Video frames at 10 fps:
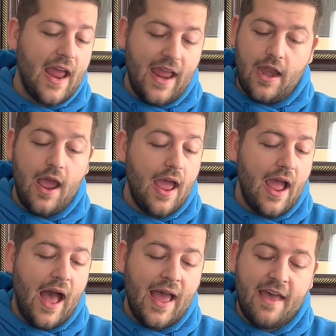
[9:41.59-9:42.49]
And
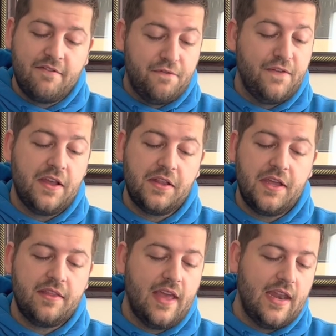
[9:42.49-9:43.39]
I have a
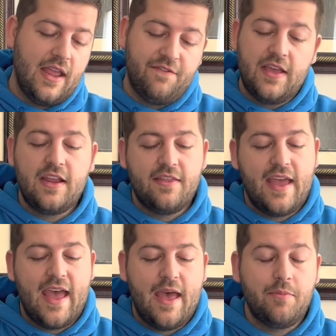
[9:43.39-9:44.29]
feeling that if any of
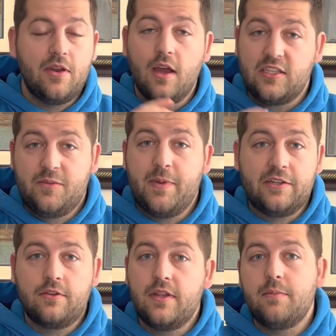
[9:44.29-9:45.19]
that happened,
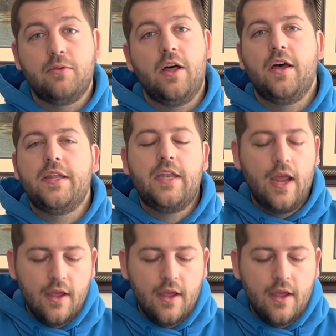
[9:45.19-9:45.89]
especially blood,